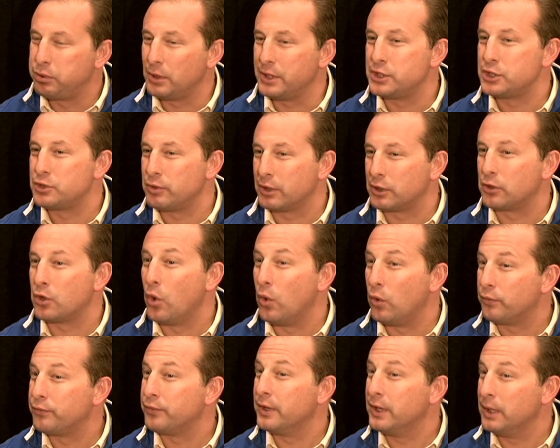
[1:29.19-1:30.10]
strict
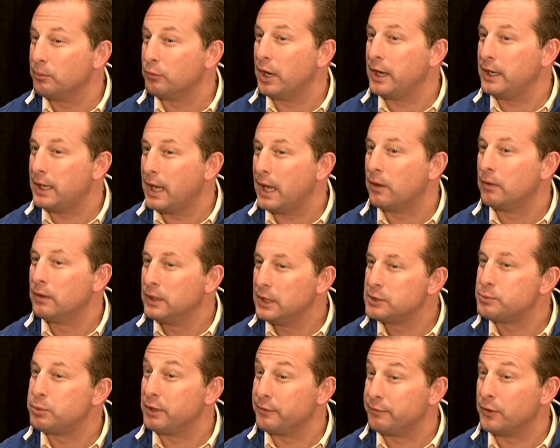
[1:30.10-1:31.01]
goal for him right now.
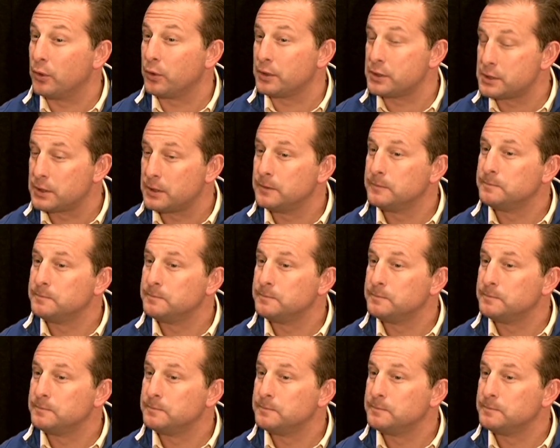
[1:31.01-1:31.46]
He's pretty focused.